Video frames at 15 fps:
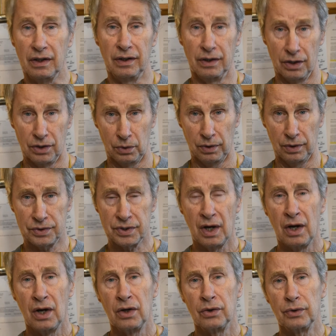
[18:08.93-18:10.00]
In other words,
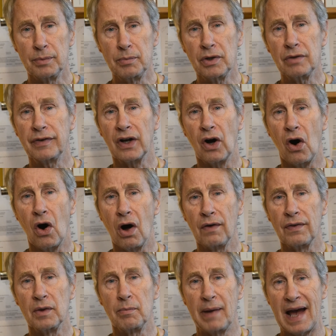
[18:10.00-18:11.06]
removing all
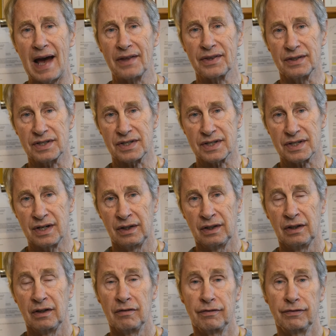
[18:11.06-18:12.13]
the Ba'athists
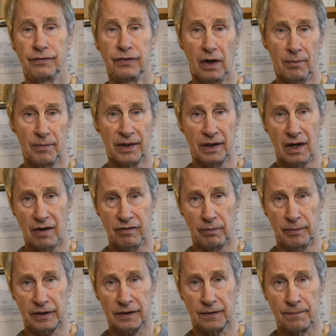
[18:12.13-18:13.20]
from the
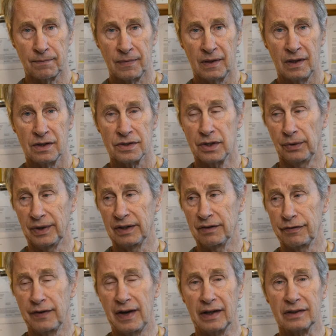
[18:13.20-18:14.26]
government. So in
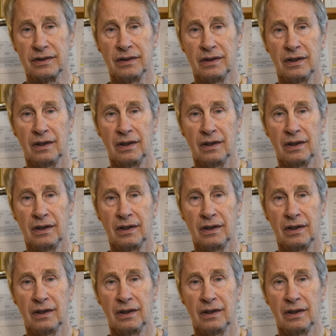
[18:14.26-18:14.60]
effect,